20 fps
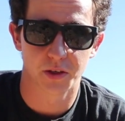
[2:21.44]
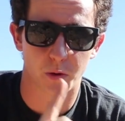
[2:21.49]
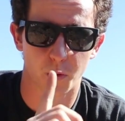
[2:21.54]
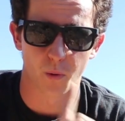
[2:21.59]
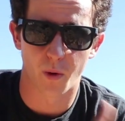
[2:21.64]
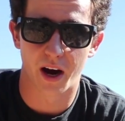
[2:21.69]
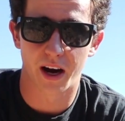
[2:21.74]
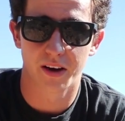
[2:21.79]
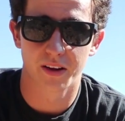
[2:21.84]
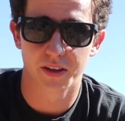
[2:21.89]
your
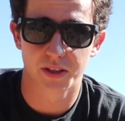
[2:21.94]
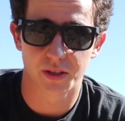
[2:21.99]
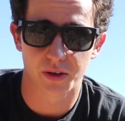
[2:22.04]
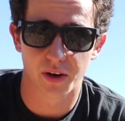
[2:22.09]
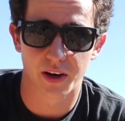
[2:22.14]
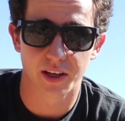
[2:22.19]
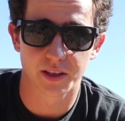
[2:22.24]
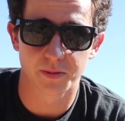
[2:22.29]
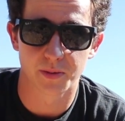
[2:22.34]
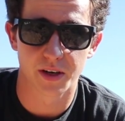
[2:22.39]
wireless
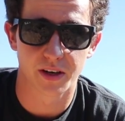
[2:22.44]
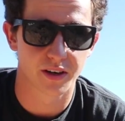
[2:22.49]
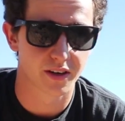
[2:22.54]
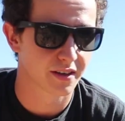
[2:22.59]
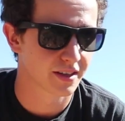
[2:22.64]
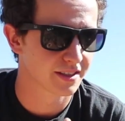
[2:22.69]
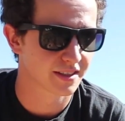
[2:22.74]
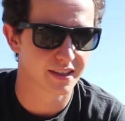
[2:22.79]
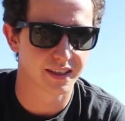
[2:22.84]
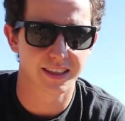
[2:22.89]
transmitter,
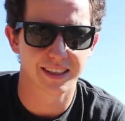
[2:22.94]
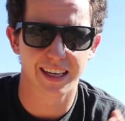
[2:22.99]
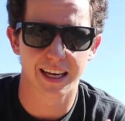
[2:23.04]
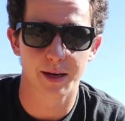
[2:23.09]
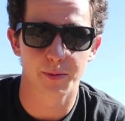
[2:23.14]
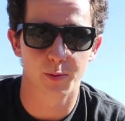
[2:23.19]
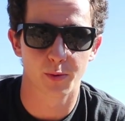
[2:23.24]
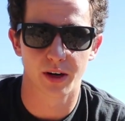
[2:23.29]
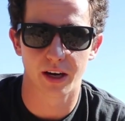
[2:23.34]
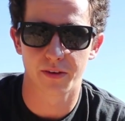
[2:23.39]
cine
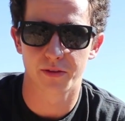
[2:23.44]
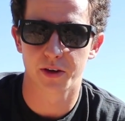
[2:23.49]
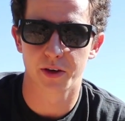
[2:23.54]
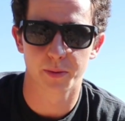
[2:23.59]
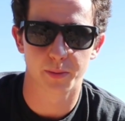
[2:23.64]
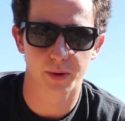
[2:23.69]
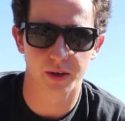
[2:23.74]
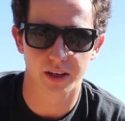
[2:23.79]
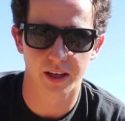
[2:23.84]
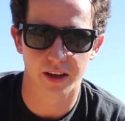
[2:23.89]
tape, whatever you're
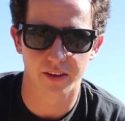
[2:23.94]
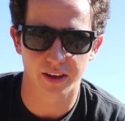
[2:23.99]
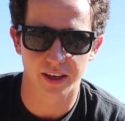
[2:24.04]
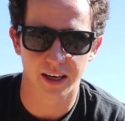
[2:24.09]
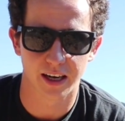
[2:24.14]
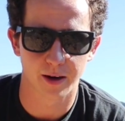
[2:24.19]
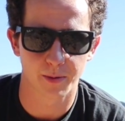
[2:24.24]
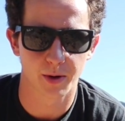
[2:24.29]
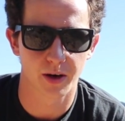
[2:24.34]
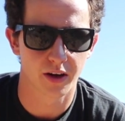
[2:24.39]
putting on the
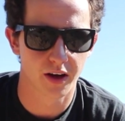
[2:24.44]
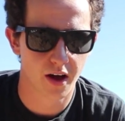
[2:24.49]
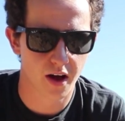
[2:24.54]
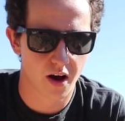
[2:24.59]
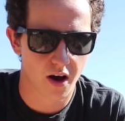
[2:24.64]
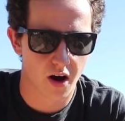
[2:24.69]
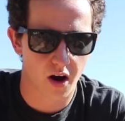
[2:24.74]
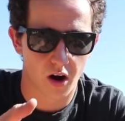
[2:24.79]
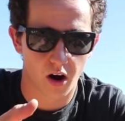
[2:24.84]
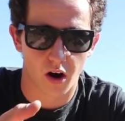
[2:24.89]
camera,
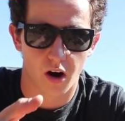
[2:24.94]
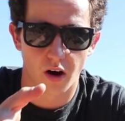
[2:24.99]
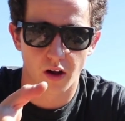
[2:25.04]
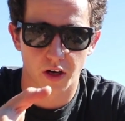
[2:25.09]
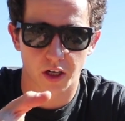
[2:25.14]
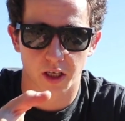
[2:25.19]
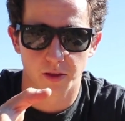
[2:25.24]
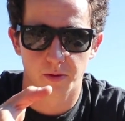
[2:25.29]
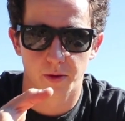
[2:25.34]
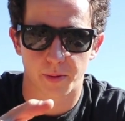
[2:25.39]
all
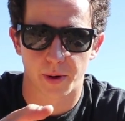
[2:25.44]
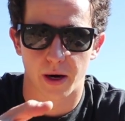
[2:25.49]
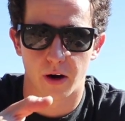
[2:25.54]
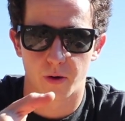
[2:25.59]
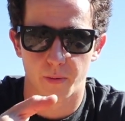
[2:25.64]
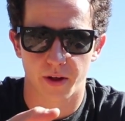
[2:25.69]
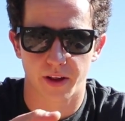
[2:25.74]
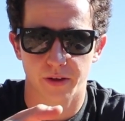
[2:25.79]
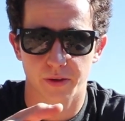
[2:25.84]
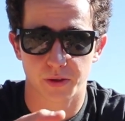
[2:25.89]
are gonna be
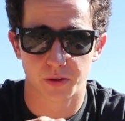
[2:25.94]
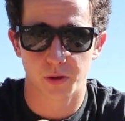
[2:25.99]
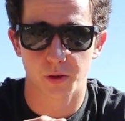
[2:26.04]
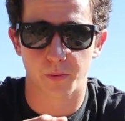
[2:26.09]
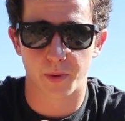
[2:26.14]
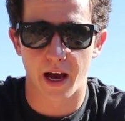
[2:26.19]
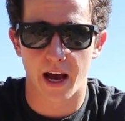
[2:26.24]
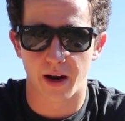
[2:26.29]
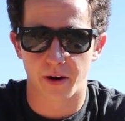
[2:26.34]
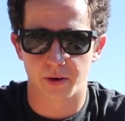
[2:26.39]
powered by those 2
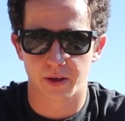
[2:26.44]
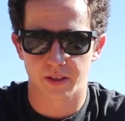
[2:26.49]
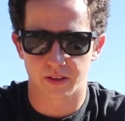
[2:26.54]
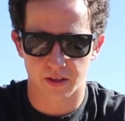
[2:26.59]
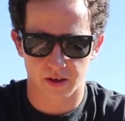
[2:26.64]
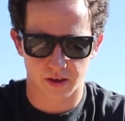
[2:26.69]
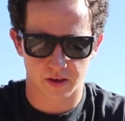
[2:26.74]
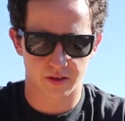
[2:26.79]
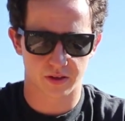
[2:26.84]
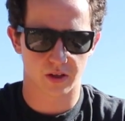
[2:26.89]

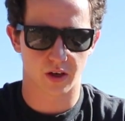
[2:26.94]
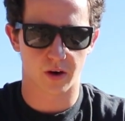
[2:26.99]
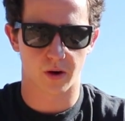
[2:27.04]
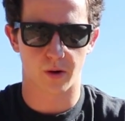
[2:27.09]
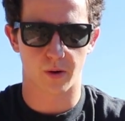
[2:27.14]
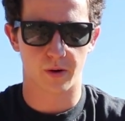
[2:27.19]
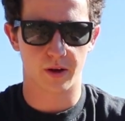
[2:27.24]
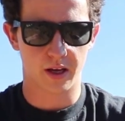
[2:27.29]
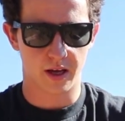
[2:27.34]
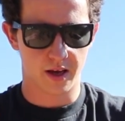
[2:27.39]
batteries.
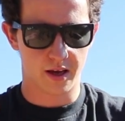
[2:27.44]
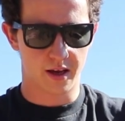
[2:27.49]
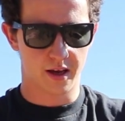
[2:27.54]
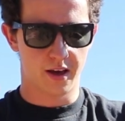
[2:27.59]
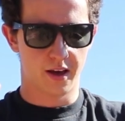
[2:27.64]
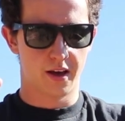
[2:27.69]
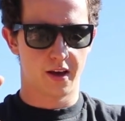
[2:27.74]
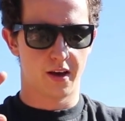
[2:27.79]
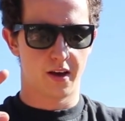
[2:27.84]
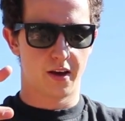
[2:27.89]
So
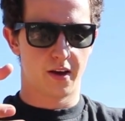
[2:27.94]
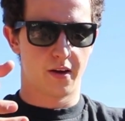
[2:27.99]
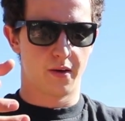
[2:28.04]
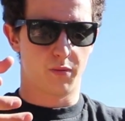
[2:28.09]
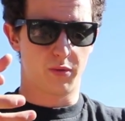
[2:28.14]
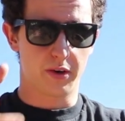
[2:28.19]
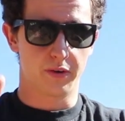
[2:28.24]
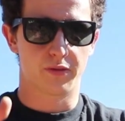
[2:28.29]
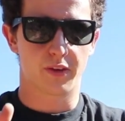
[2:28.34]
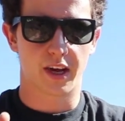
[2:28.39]

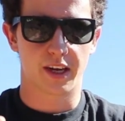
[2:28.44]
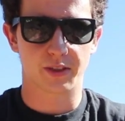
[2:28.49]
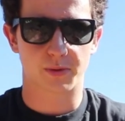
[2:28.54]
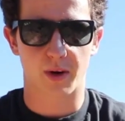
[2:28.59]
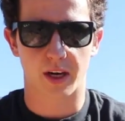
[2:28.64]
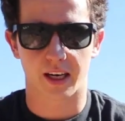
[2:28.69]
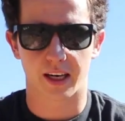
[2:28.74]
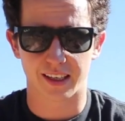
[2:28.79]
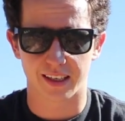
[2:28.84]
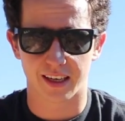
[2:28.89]
FreeFly's
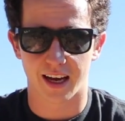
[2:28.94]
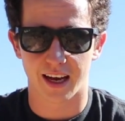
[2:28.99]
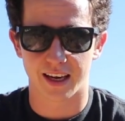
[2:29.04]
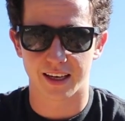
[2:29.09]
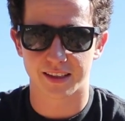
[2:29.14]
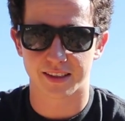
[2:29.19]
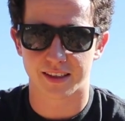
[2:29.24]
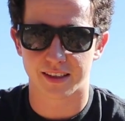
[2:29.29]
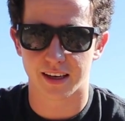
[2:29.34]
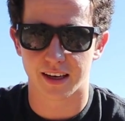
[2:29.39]

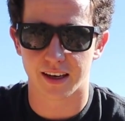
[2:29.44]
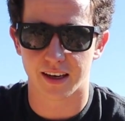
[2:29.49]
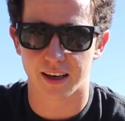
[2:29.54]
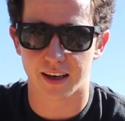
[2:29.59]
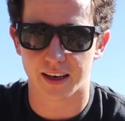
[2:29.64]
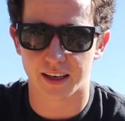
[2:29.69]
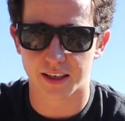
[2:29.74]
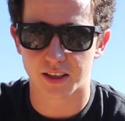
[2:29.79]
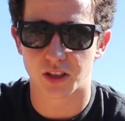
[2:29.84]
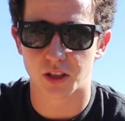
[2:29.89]
recognized
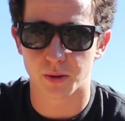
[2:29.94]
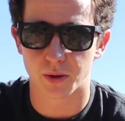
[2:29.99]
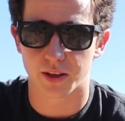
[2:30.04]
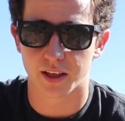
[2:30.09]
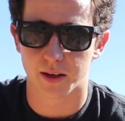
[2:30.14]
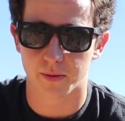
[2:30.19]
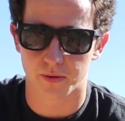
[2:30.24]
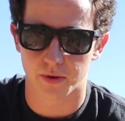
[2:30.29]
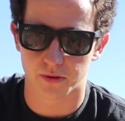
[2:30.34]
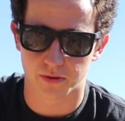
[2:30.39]
an issue with the
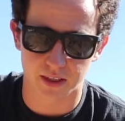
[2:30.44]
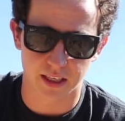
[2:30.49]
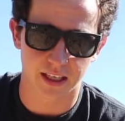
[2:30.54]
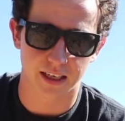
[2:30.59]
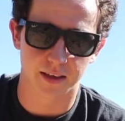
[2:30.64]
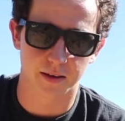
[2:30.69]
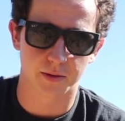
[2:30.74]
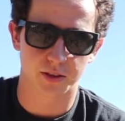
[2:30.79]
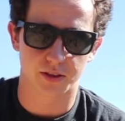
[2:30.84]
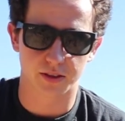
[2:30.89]

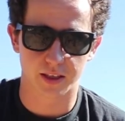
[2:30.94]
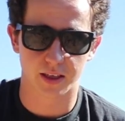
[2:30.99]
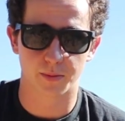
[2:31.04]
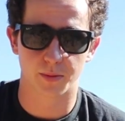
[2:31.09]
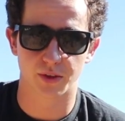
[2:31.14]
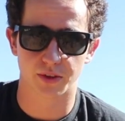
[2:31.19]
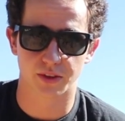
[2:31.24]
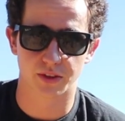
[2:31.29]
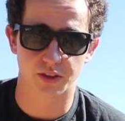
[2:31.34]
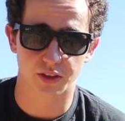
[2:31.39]
M15 and
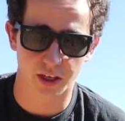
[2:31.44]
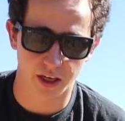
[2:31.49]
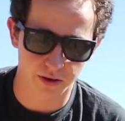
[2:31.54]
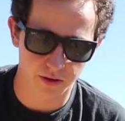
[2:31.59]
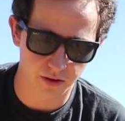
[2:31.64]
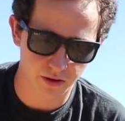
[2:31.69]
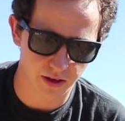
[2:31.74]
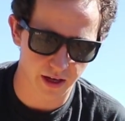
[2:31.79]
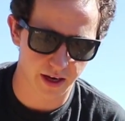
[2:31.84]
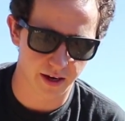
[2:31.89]
gimbals in
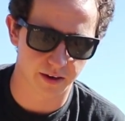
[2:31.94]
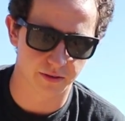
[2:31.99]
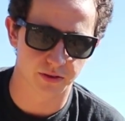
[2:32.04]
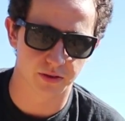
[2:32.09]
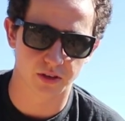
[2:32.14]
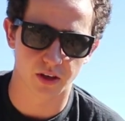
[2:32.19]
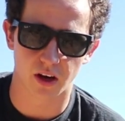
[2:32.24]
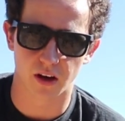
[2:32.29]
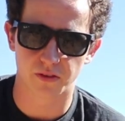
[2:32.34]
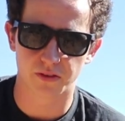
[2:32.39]
general and have
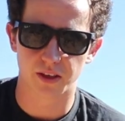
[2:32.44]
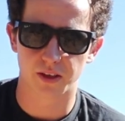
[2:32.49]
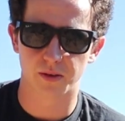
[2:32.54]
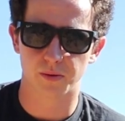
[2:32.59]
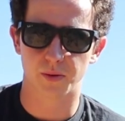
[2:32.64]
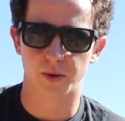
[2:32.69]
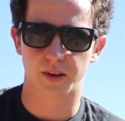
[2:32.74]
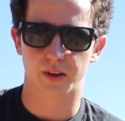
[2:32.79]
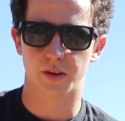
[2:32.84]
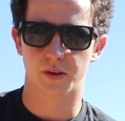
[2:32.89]
solved it
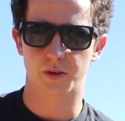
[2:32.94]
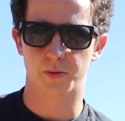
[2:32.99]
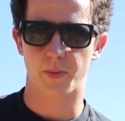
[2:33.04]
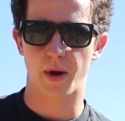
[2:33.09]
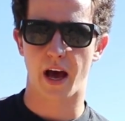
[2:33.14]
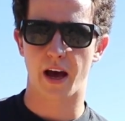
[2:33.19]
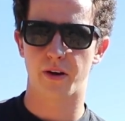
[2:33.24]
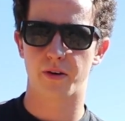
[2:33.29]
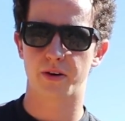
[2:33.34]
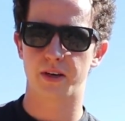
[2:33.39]
with those
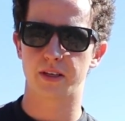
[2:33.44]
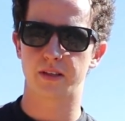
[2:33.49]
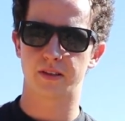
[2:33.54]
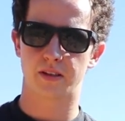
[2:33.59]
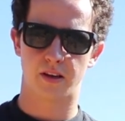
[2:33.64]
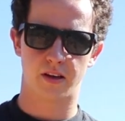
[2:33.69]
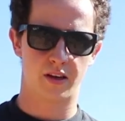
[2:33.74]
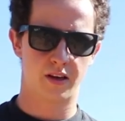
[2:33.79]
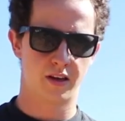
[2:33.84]
batteries.